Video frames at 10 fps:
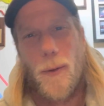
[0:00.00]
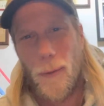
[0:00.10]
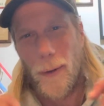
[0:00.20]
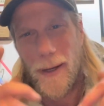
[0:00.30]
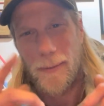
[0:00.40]

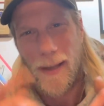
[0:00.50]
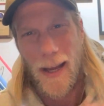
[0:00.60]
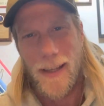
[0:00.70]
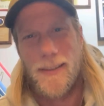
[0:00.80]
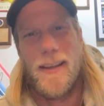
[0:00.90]
What up,
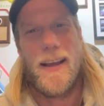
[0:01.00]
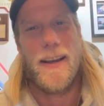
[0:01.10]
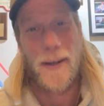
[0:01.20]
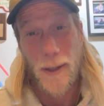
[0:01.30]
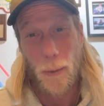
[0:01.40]
guys? I
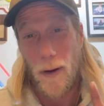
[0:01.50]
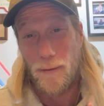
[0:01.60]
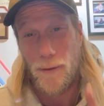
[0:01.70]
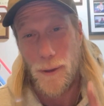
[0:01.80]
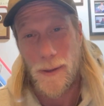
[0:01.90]
got a good one
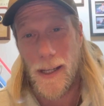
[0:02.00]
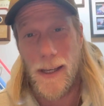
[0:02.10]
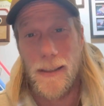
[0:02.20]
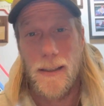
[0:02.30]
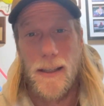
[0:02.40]
for you
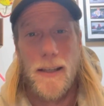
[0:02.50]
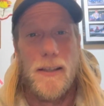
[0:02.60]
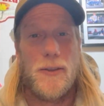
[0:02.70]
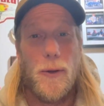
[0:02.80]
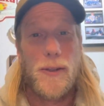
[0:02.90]
today.
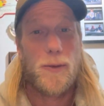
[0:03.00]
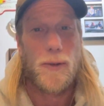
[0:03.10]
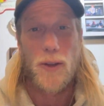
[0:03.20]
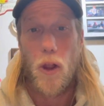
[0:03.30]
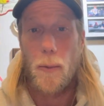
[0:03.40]
So this
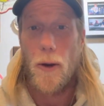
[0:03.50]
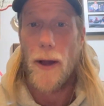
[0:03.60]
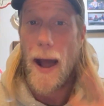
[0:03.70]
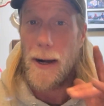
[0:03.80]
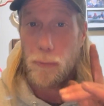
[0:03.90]
one's all about
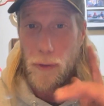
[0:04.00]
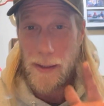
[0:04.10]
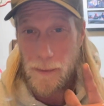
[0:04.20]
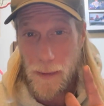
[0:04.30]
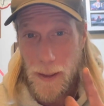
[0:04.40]
how to
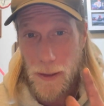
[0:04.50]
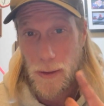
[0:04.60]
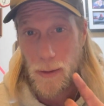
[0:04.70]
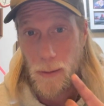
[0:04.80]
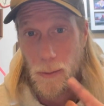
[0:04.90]

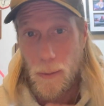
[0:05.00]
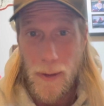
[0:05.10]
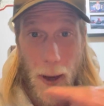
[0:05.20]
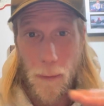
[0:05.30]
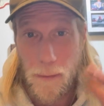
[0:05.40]
pre-fish
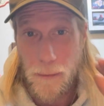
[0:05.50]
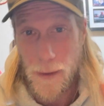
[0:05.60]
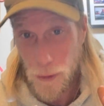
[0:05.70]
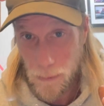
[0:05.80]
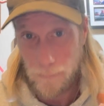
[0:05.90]
without
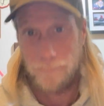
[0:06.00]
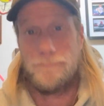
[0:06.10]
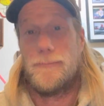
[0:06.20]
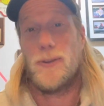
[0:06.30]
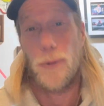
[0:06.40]
fishing,
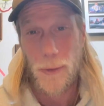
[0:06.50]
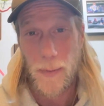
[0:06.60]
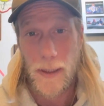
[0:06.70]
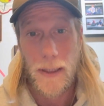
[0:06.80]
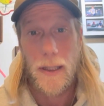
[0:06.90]
so to
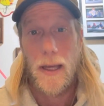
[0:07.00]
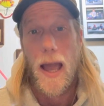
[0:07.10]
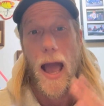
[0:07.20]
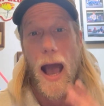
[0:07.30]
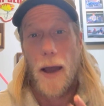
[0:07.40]
speak.
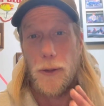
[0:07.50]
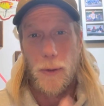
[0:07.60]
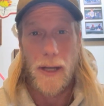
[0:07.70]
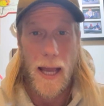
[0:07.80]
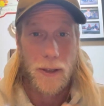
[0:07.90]
How you
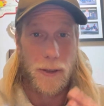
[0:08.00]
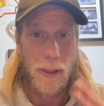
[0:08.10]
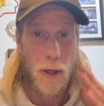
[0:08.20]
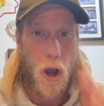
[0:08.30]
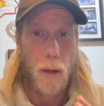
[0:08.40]
can actually
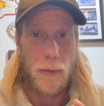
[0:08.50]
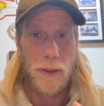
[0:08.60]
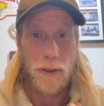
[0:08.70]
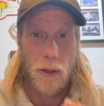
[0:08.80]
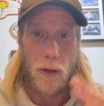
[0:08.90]

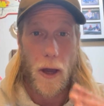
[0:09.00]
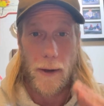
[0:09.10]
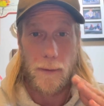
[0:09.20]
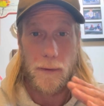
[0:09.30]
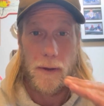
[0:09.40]
accomplish a lot
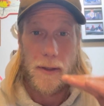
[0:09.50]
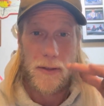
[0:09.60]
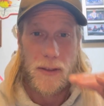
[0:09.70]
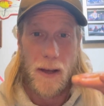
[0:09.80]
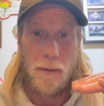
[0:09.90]
of
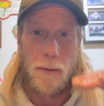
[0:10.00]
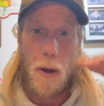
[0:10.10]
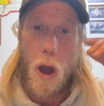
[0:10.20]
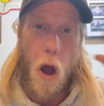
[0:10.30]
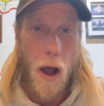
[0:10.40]
stuff
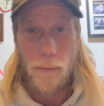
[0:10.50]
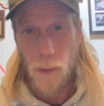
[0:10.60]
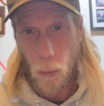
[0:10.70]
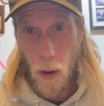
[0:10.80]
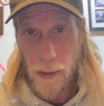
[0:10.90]
off the
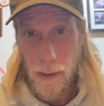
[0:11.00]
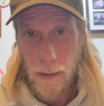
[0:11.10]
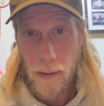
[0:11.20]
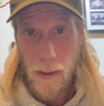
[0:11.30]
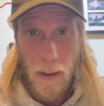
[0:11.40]
water
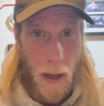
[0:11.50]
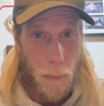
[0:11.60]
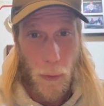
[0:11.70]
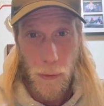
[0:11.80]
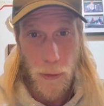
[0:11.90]

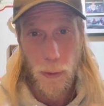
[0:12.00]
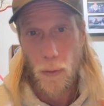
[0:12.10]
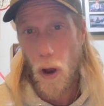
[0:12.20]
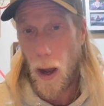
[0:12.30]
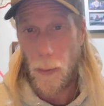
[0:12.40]
opposed to
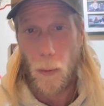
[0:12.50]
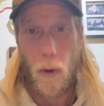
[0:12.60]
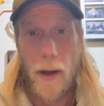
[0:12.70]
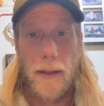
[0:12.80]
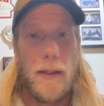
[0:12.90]
on the
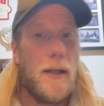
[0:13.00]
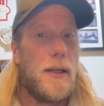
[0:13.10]
water.